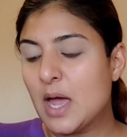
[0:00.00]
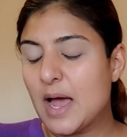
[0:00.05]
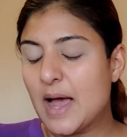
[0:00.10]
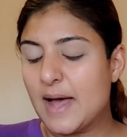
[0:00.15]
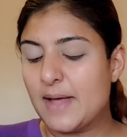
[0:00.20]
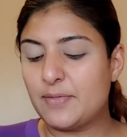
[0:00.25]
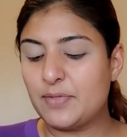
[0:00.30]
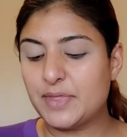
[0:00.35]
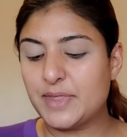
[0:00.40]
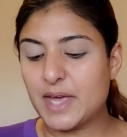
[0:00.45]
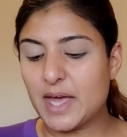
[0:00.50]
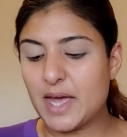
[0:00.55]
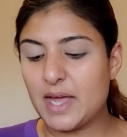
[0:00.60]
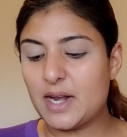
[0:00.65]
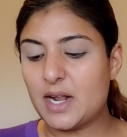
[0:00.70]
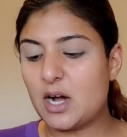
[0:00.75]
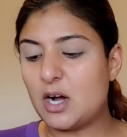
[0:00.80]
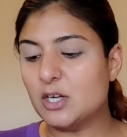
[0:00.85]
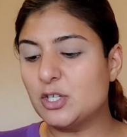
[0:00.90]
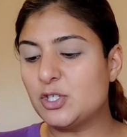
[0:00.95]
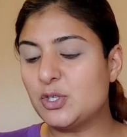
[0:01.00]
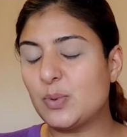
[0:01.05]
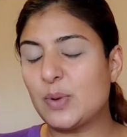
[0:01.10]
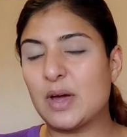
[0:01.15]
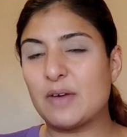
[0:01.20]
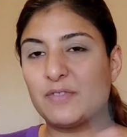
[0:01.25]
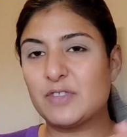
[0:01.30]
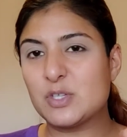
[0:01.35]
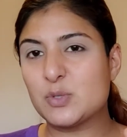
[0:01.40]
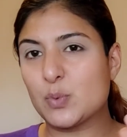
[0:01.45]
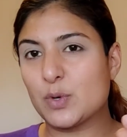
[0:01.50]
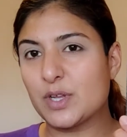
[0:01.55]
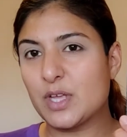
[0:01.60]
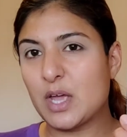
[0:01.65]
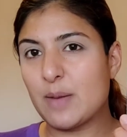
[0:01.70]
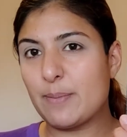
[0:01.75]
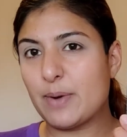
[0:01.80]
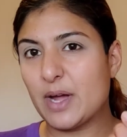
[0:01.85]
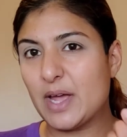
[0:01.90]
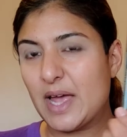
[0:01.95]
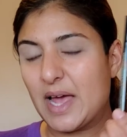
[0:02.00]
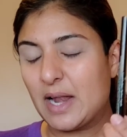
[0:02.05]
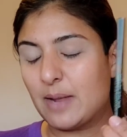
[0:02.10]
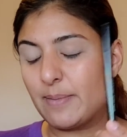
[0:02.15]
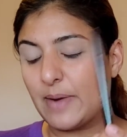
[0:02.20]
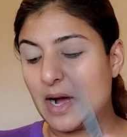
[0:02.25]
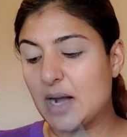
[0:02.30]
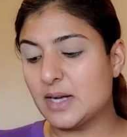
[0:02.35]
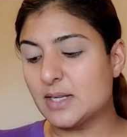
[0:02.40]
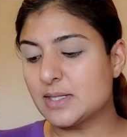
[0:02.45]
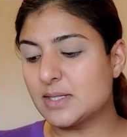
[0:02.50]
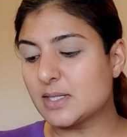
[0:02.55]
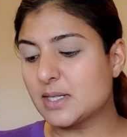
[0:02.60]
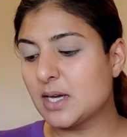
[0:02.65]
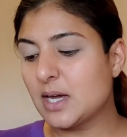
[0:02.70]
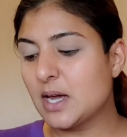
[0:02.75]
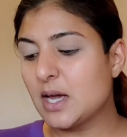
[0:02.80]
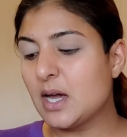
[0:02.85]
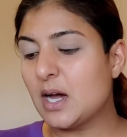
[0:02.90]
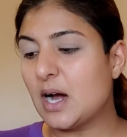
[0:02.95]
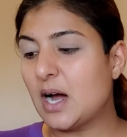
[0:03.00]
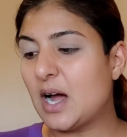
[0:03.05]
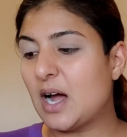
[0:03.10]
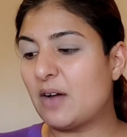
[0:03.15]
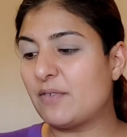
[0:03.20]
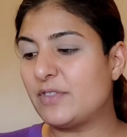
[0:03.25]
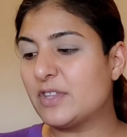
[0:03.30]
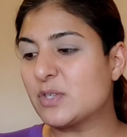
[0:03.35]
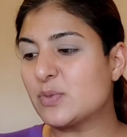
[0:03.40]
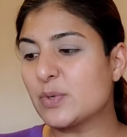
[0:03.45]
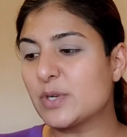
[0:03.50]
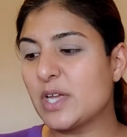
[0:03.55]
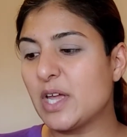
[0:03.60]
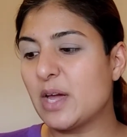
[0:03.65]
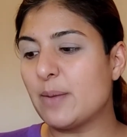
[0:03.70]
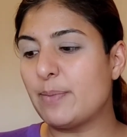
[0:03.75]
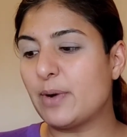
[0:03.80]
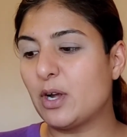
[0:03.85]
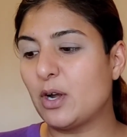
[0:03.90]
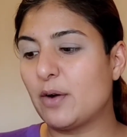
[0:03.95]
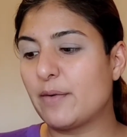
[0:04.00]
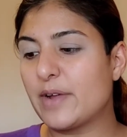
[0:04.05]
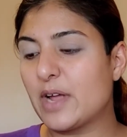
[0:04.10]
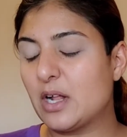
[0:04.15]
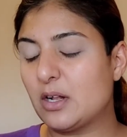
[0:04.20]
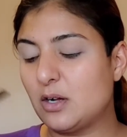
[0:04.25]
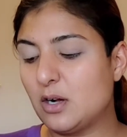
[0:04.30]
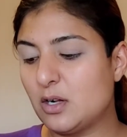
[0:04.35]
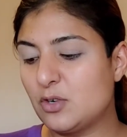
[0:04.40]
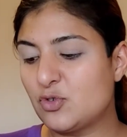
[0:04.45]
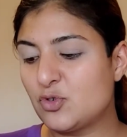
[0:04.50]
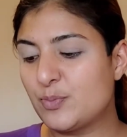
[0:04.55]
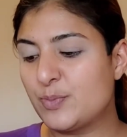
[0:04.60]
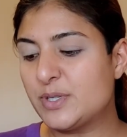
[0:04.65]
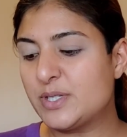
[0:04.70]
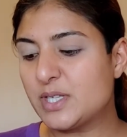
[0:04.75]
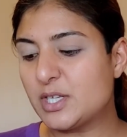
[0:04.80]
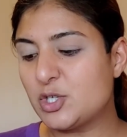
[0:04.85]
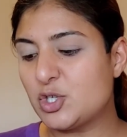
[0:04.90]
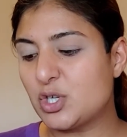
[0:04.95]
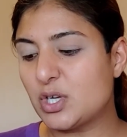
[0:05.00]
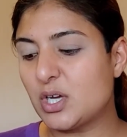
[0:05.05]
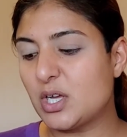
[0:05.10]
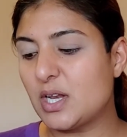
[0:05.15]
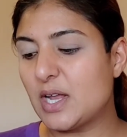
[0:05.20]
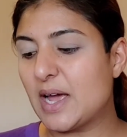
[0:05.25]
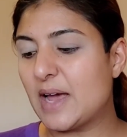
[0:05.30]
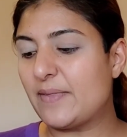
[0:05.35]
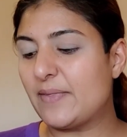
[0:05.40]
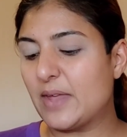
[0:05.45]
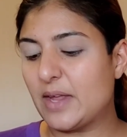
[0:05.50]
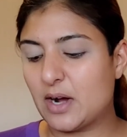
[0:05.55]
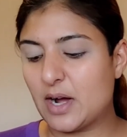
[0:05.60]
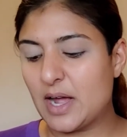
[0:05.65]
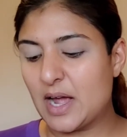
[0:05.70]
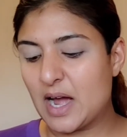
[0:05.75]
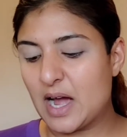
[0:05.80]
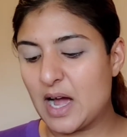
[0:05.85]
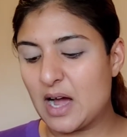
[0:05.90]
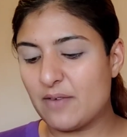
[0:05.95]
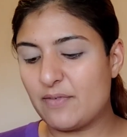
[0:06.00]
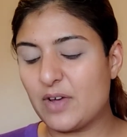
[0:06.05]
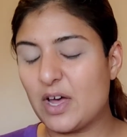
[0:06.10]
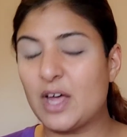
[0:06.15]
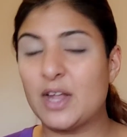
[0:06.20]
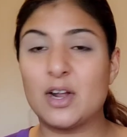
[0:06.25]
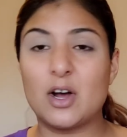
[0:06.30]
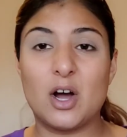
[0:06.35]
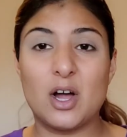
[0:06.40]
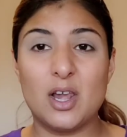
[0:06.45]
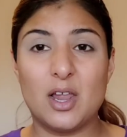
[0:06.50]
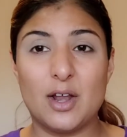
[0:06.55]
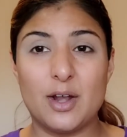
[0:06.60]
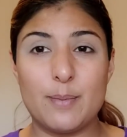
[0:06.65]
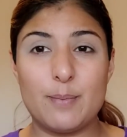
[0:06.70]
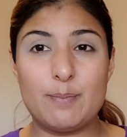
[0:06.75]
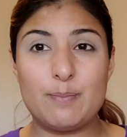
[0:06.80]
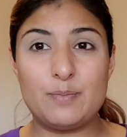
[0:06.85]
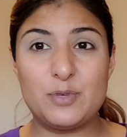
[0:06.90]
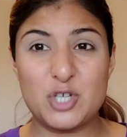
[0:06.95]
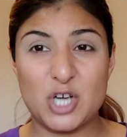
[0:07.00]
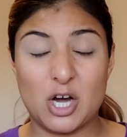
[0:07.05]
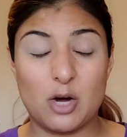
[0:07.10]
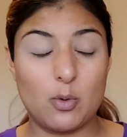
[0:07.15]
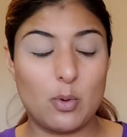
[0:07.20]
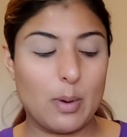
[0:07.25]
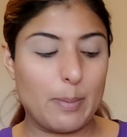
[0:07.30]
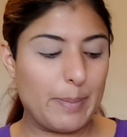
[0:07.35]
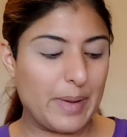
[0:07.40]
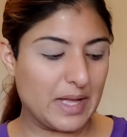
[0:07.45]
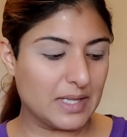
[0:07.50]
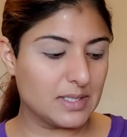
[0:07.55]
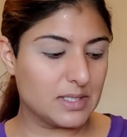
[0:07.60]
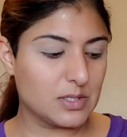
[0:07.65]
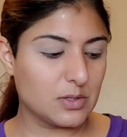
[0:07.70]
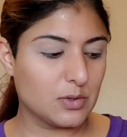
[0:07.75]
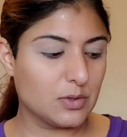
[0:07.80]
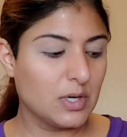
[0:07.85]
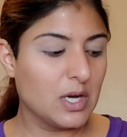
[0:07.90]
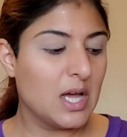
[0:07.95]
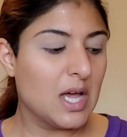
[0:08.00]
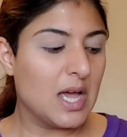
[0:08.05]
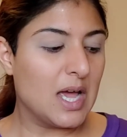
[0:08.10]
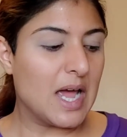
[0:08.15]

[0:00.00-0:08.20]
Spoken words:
And then I do have this one here by La Masque. I have this one here by L'Oreal Ultra Precision. And then I have an eyeliner gel pencil.